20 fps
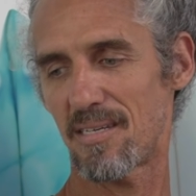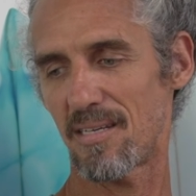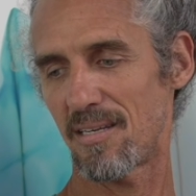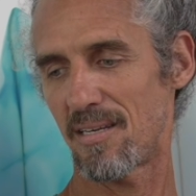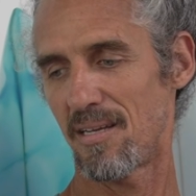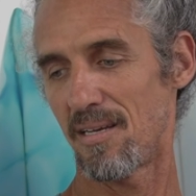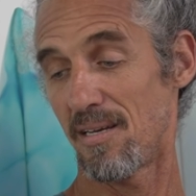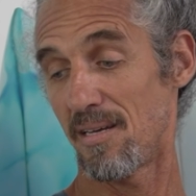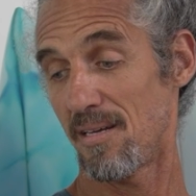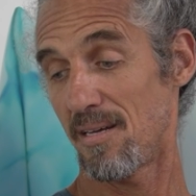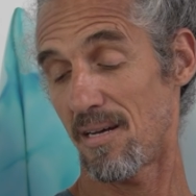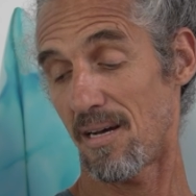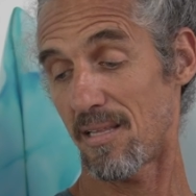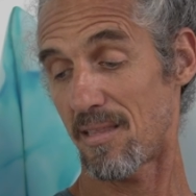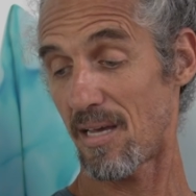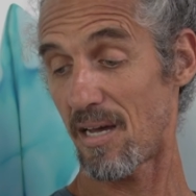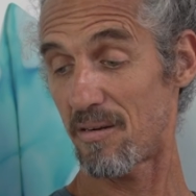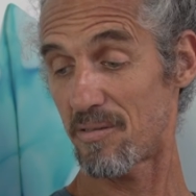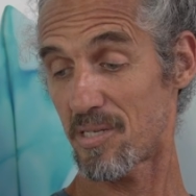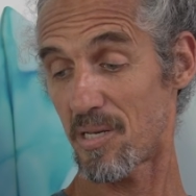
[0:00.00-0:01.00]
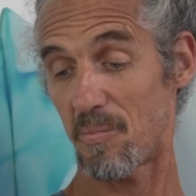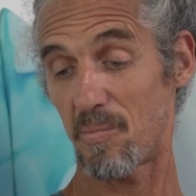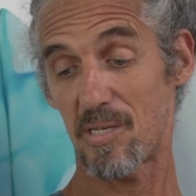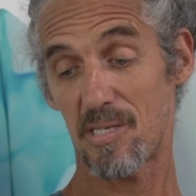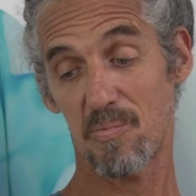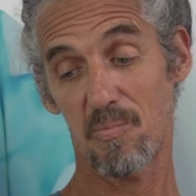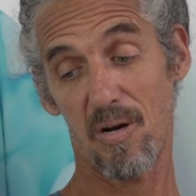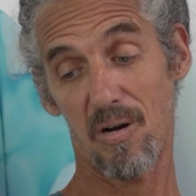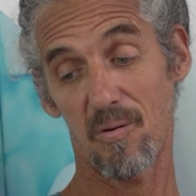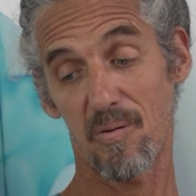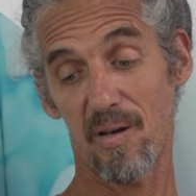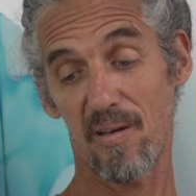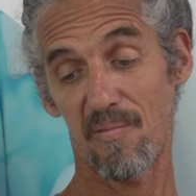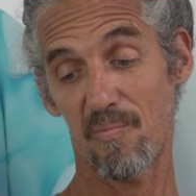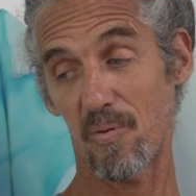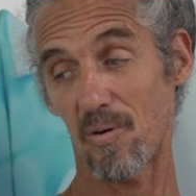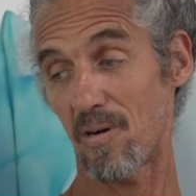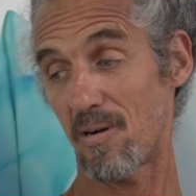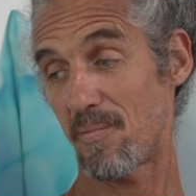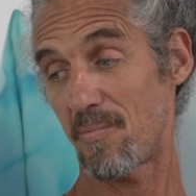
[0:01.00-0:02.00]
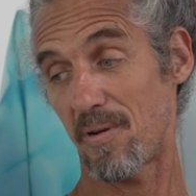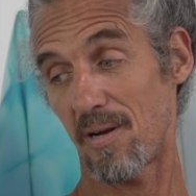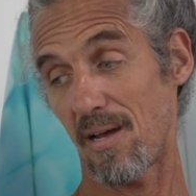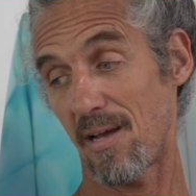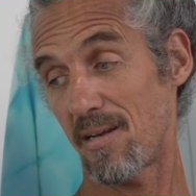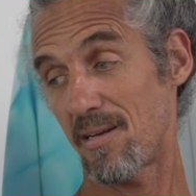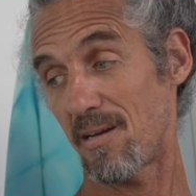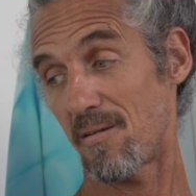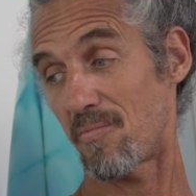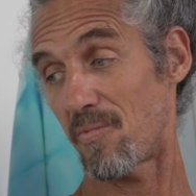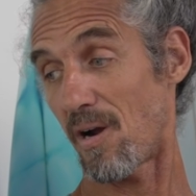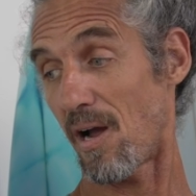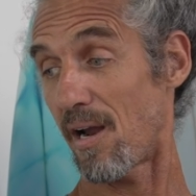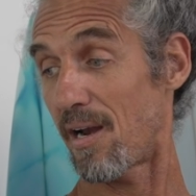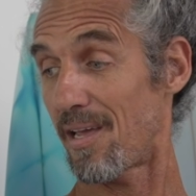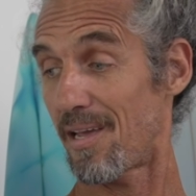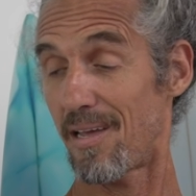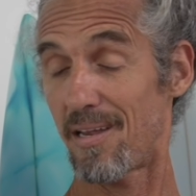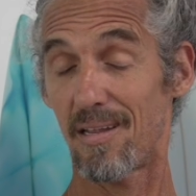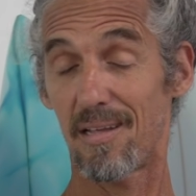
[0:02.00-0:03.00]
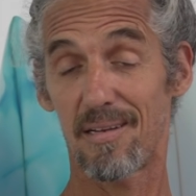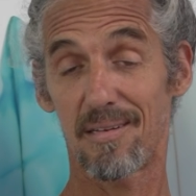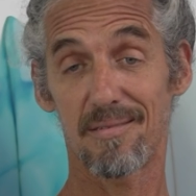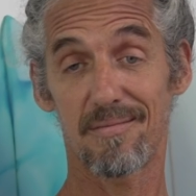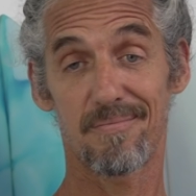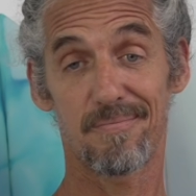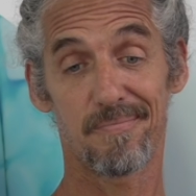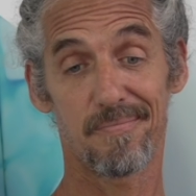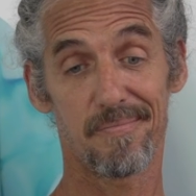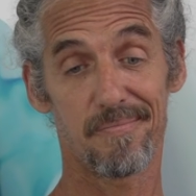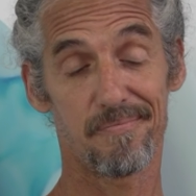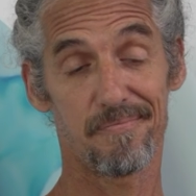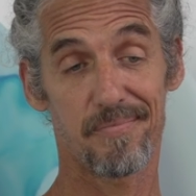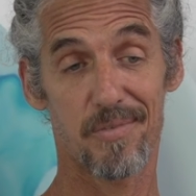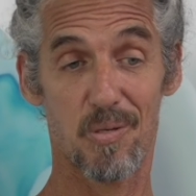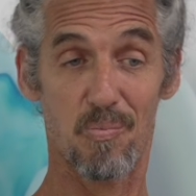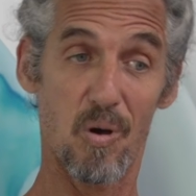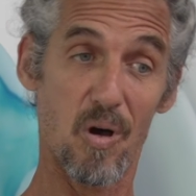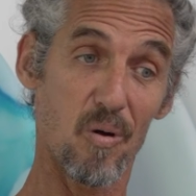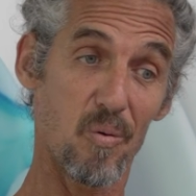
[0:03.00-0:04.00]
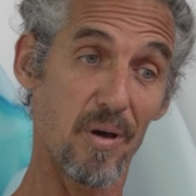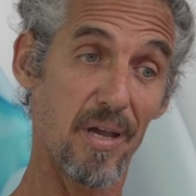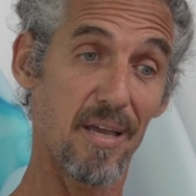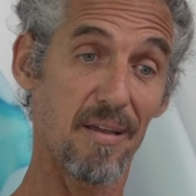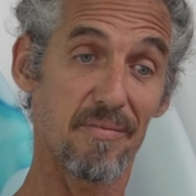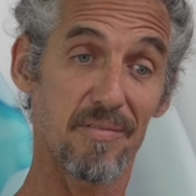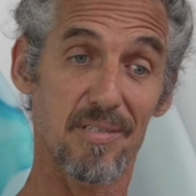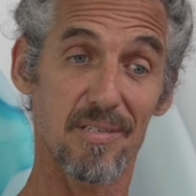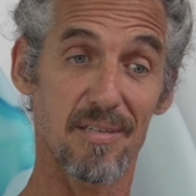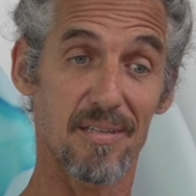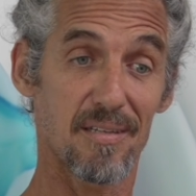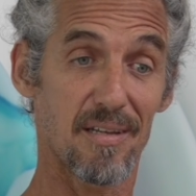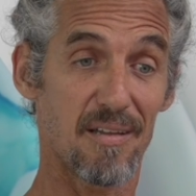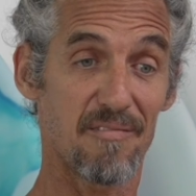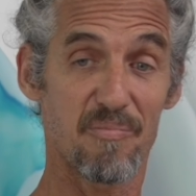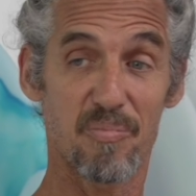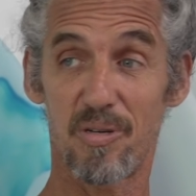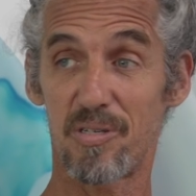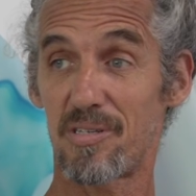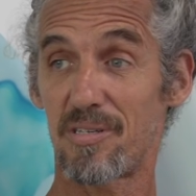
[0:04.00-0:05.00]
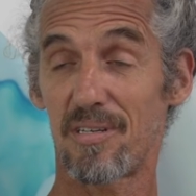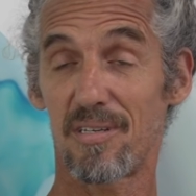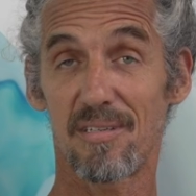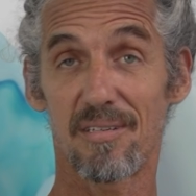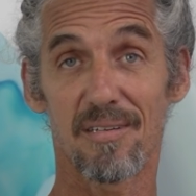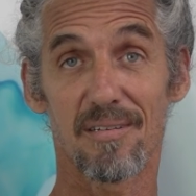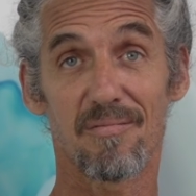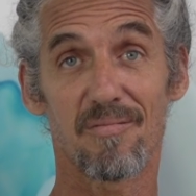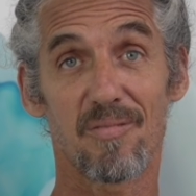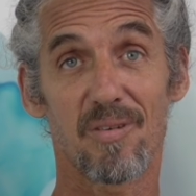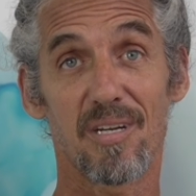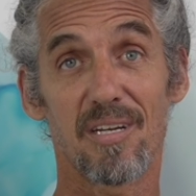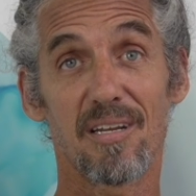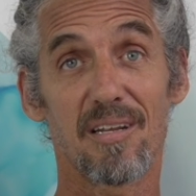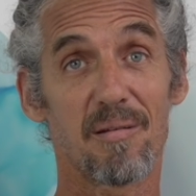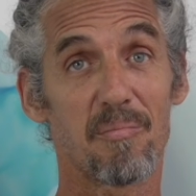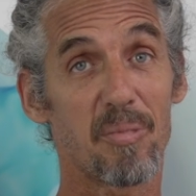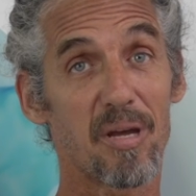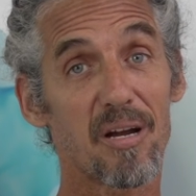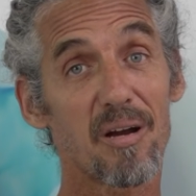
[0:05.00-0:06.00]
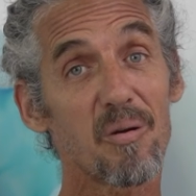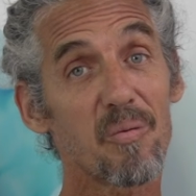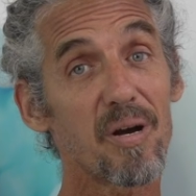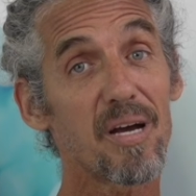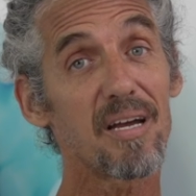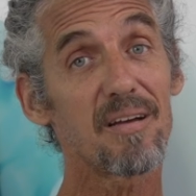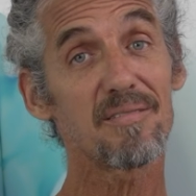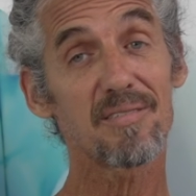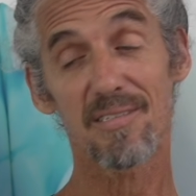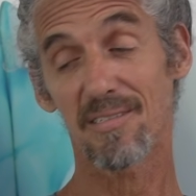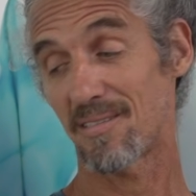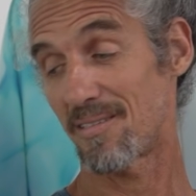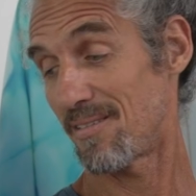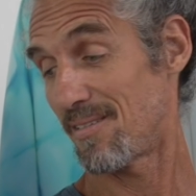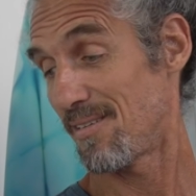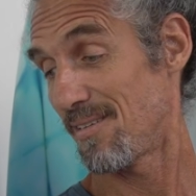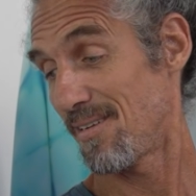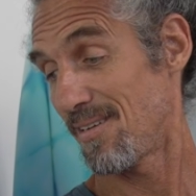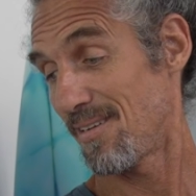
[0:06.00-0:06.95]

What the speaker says: And I thought it was going to be a small wave board, but I ended up riding it in small waves, and I've pushed it and ridden it in bigger waves, and